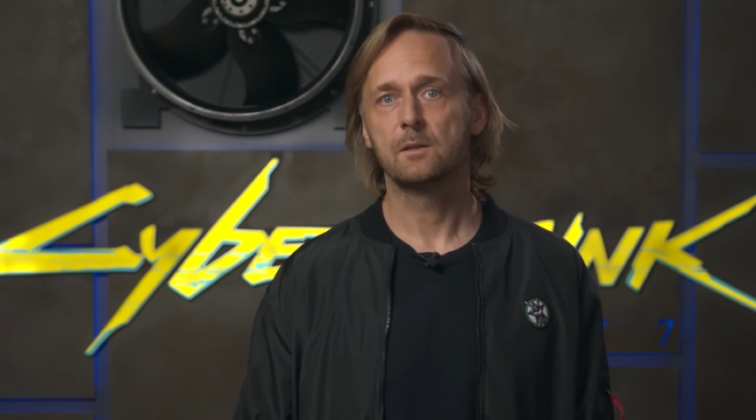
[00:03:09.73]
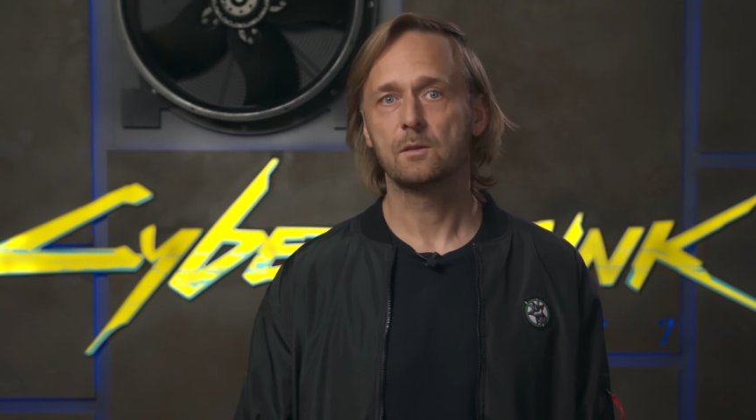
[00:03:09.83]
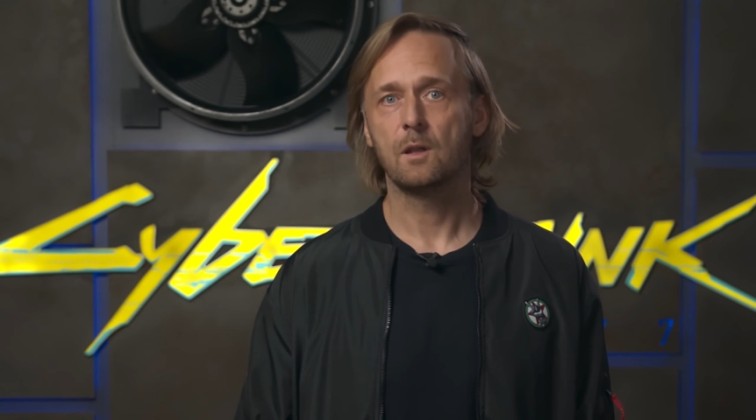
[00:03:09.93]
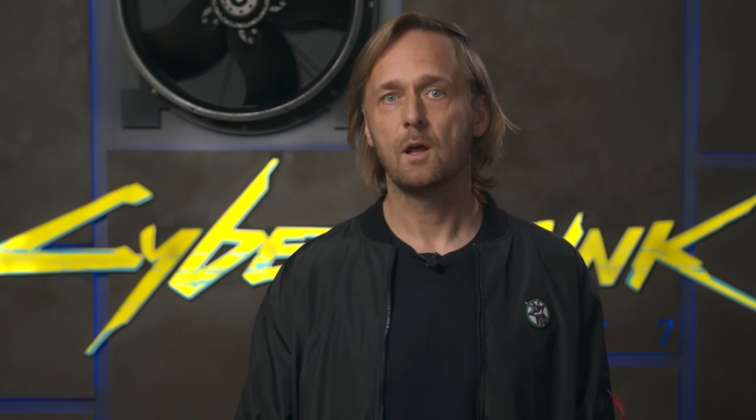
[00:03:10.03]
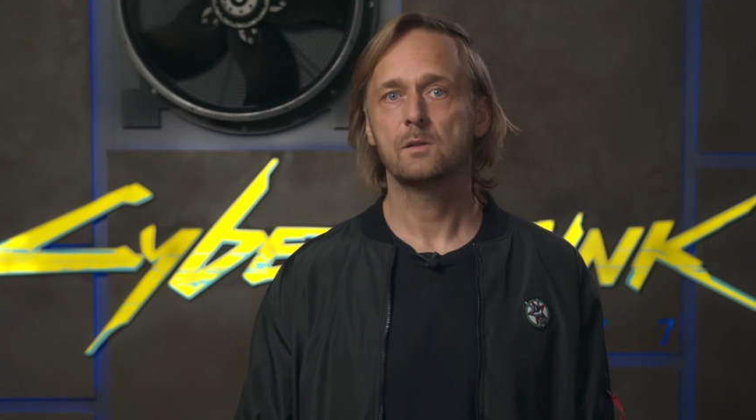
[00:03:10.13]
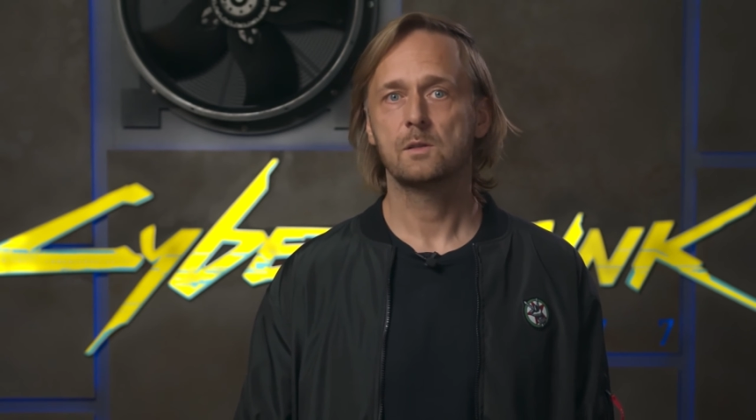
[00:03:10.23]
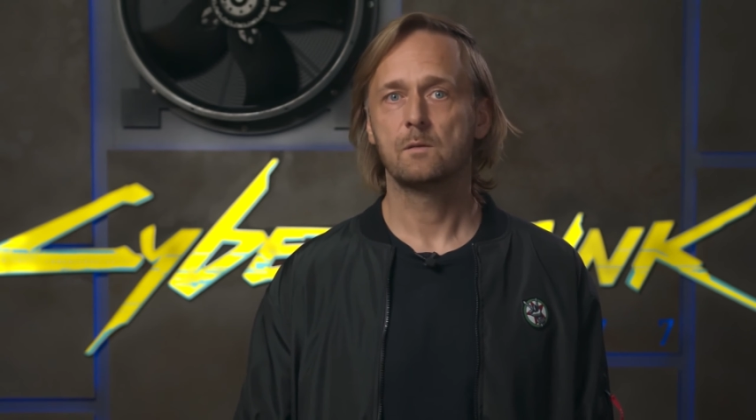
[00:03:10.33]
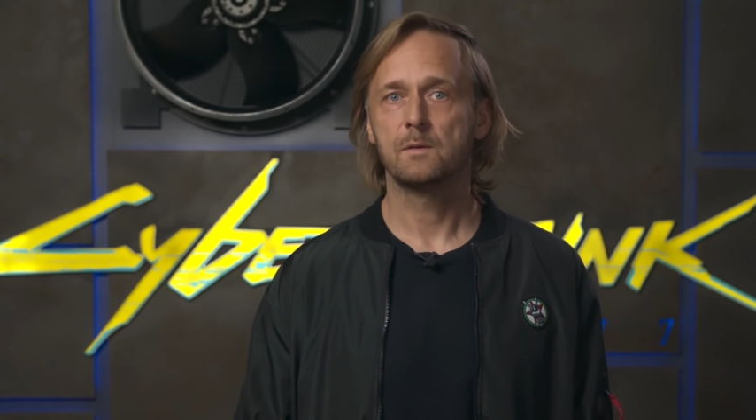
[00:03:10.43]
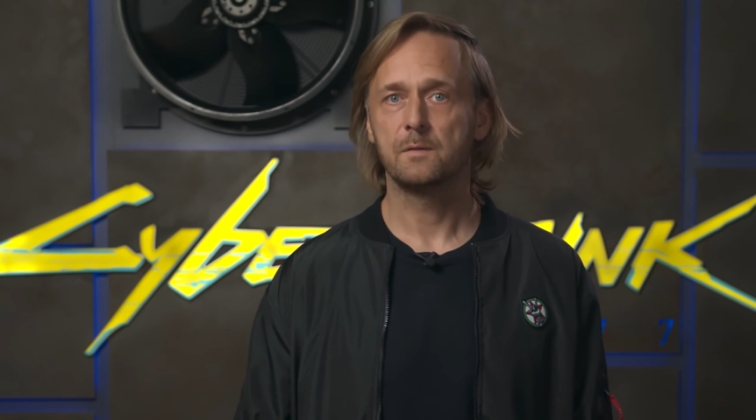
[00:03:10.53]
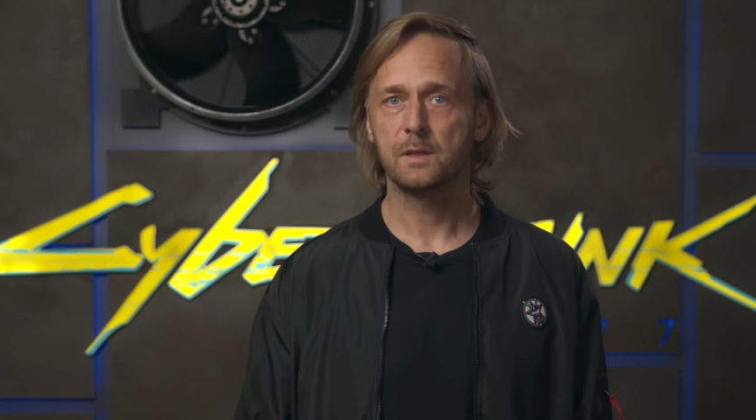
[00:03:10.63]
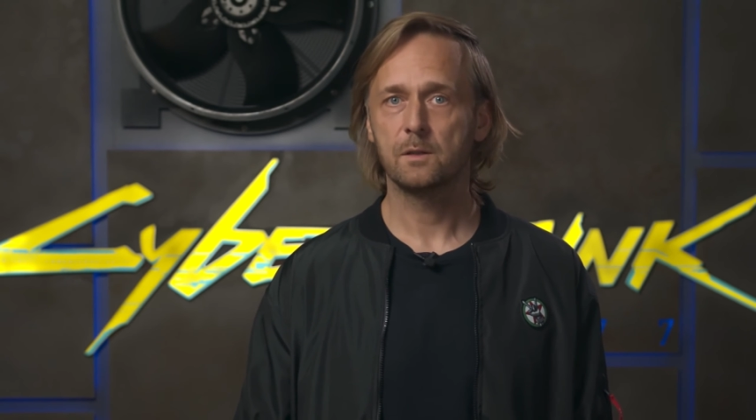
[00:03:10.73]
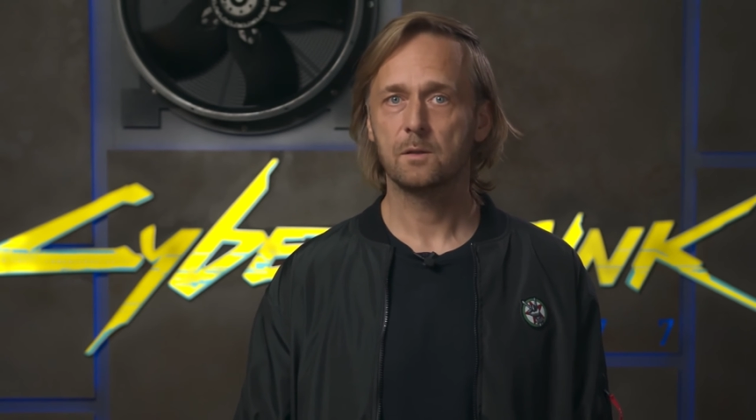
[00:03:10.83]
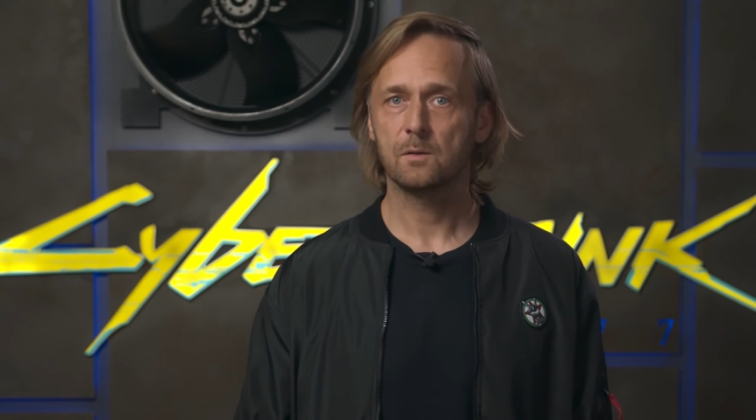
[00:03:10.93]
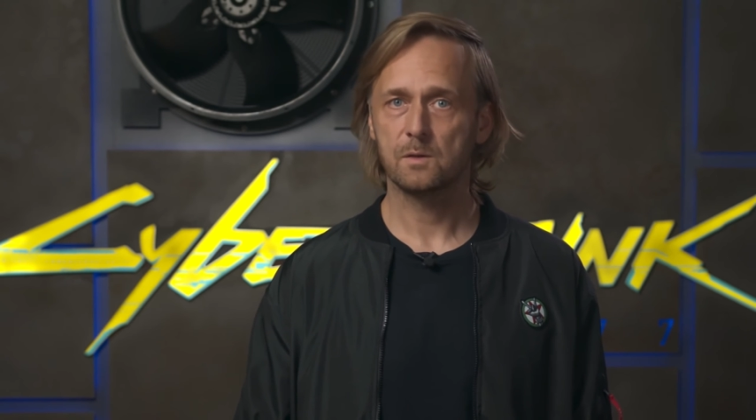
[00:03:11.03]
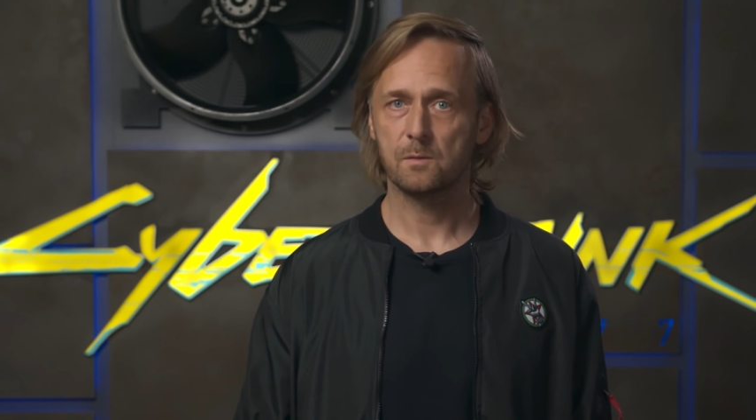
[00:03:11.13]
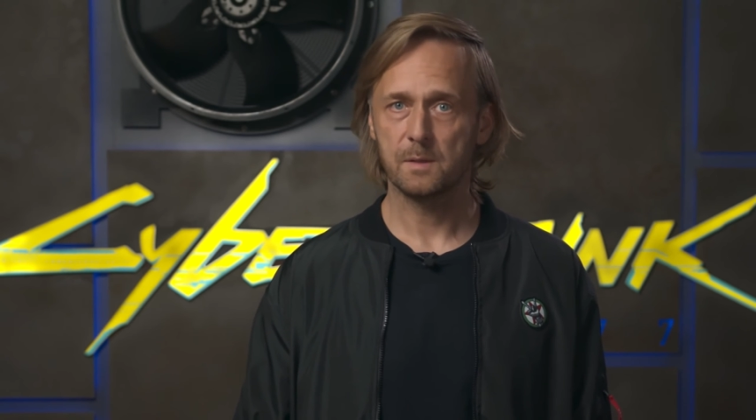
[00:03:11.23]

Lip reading: got lost over video calls or